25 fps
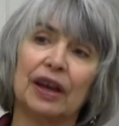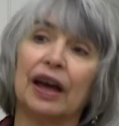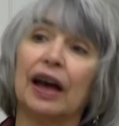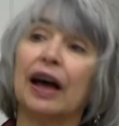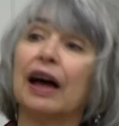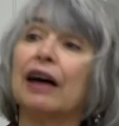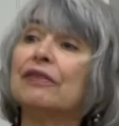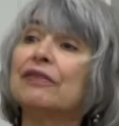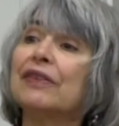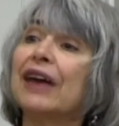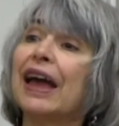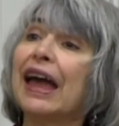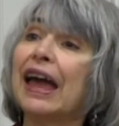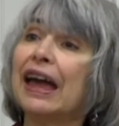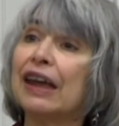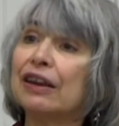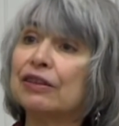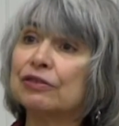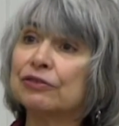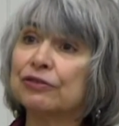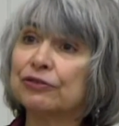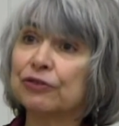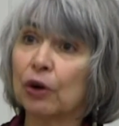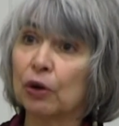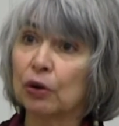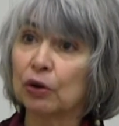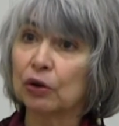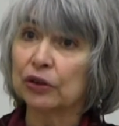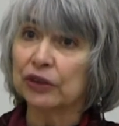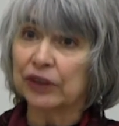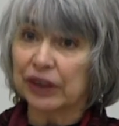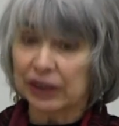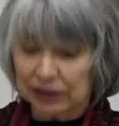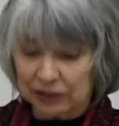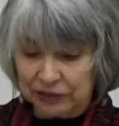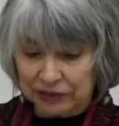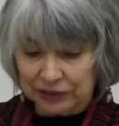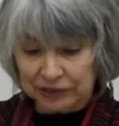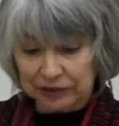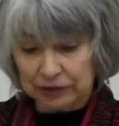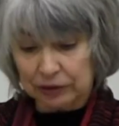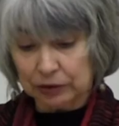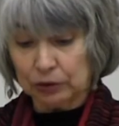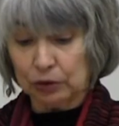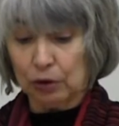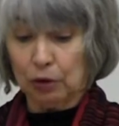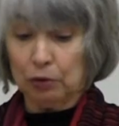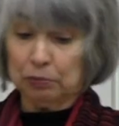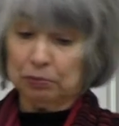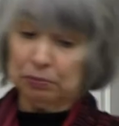of enfoldings,
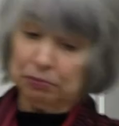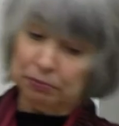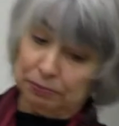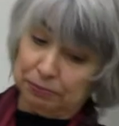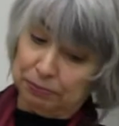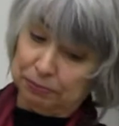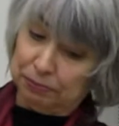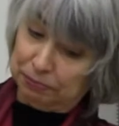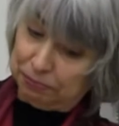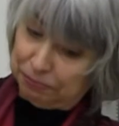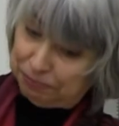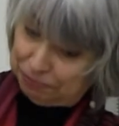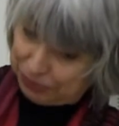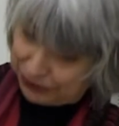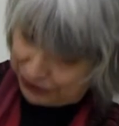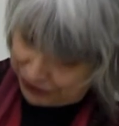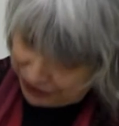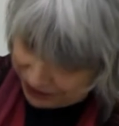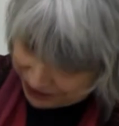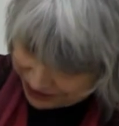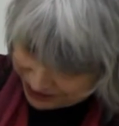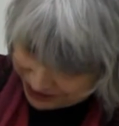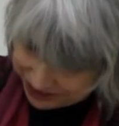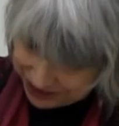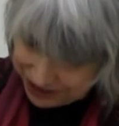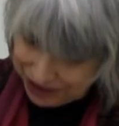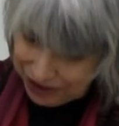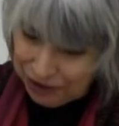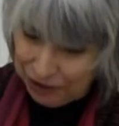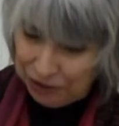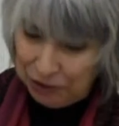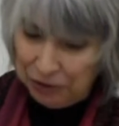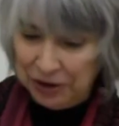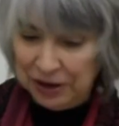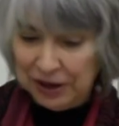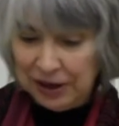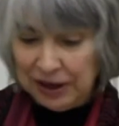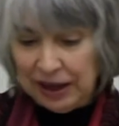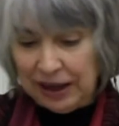complicatio,